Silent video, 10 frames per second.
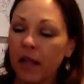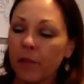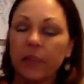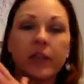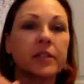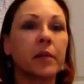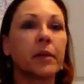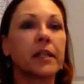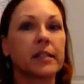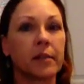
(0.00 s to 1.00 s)
but this can
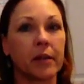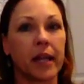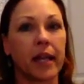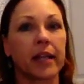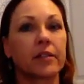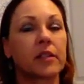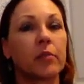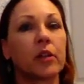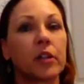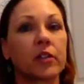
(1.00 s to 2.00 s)
be intimidating because
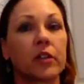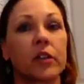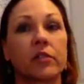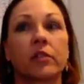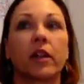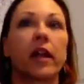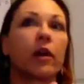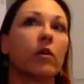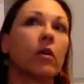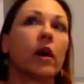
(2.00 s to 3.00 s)
someone looks at this and they're like,
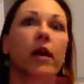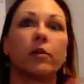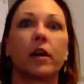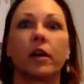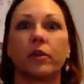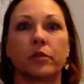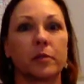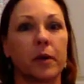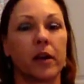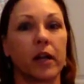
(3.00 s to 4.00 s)
oh, I don't want to host a
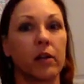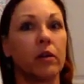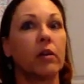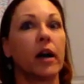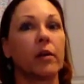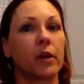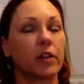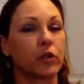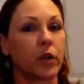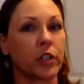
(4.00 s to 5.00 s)
party. Oh, I don't want
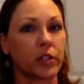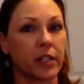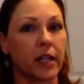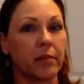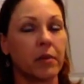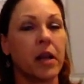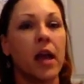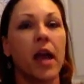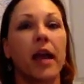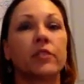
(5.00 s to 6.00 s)
to join your team.
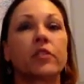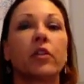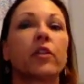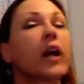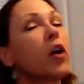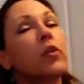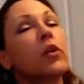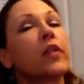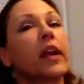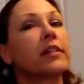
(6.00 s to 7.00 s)
And so they're like, oh,
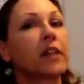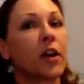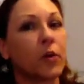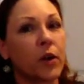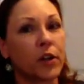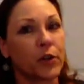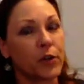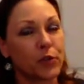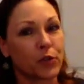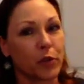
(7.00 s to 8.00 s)
no, thanks. I don't want your
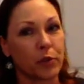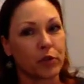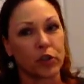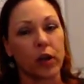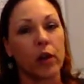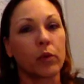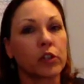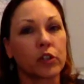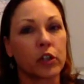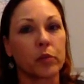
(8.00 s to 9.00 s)
host join brochure. I don't
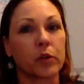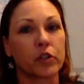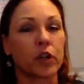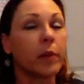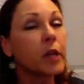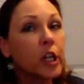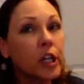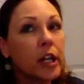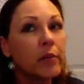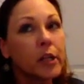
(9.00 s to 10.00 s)
want your little brochure. I'm
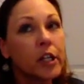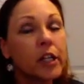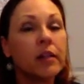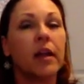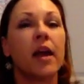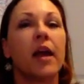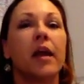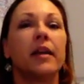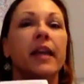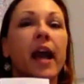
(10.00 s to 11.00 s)
good. I'm good.
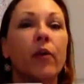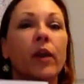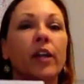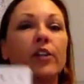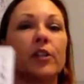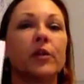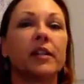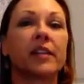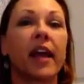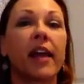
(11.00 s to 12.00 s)
Now what I do
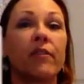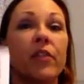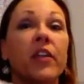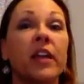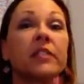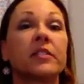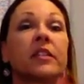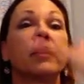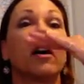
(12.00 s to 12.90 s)
is I have this